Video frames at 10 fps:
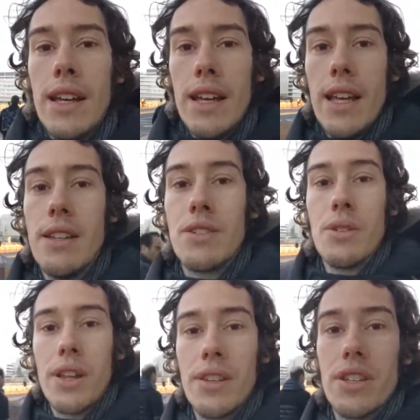into
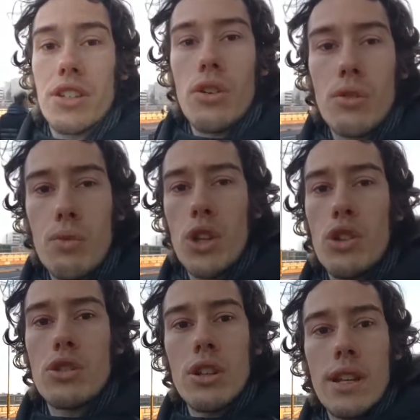London. So it
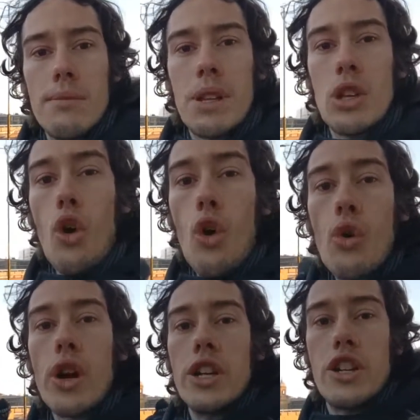looked a little bit
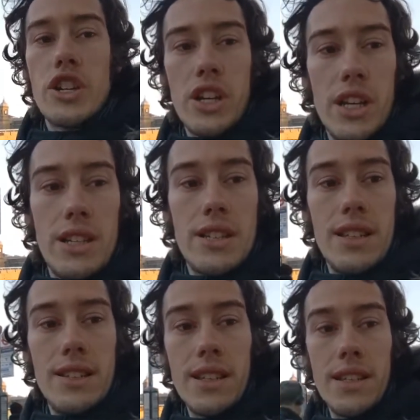orange in the city.